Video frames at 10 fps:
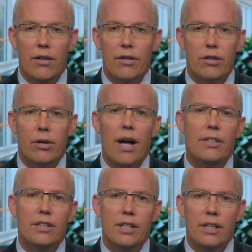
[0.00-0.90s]
the
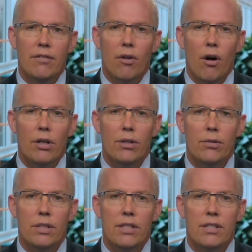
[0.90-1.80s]
tragedy of long
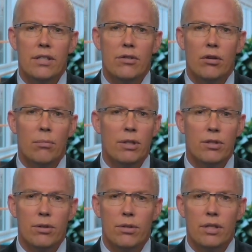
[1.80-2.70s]
QT syndrome
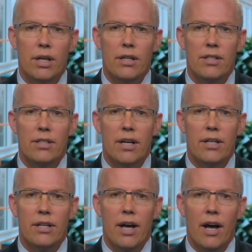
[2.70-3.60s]
associated
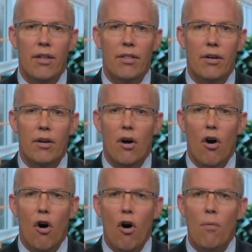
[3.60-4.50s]
sudden death
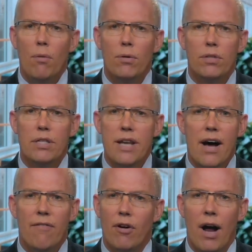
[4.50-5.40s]
almost
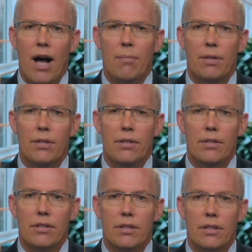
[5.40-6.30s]
never happens.